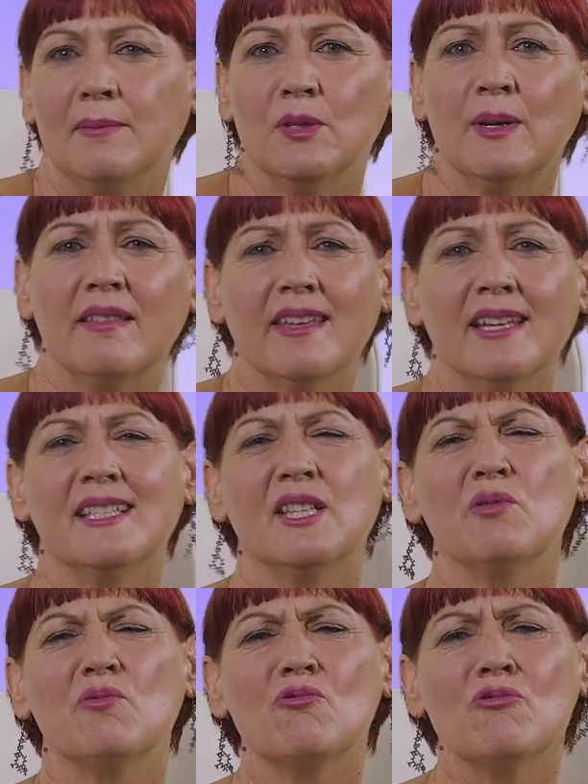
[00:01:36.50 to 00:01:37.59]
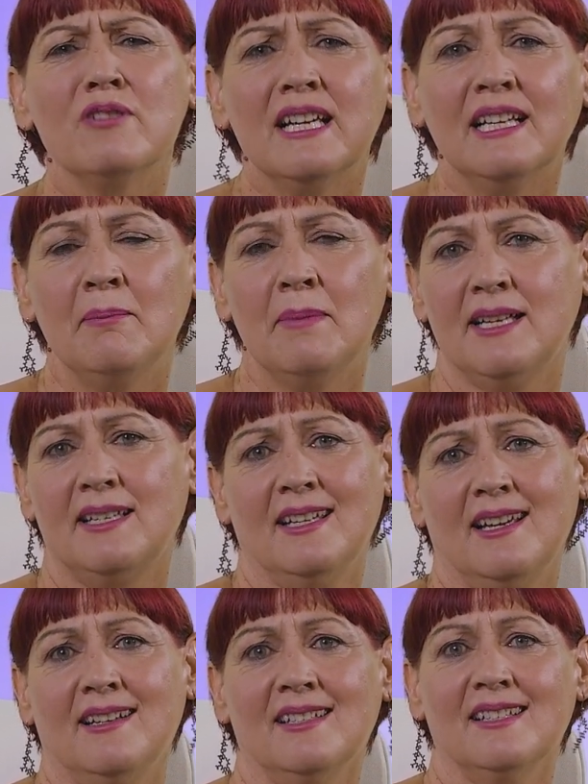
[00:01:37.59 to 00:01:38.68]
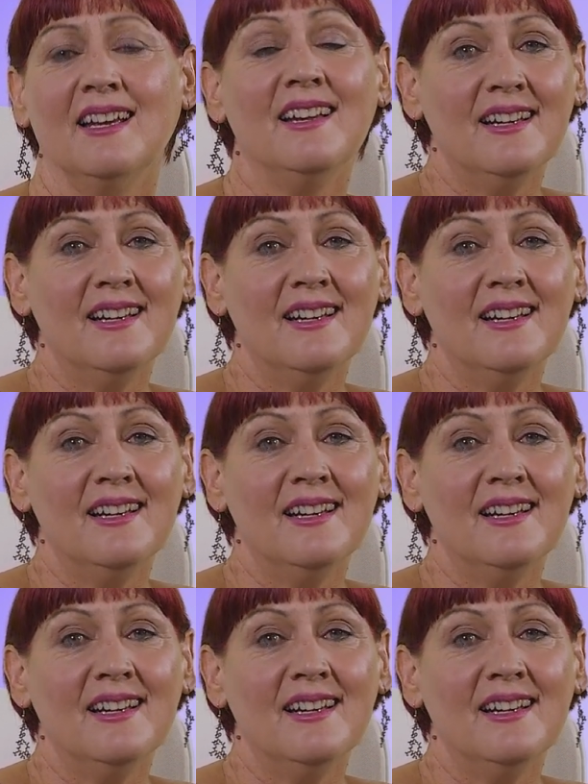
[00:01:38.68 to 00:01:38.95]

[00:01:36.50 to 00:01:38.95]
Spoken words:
doing things that really matter to us,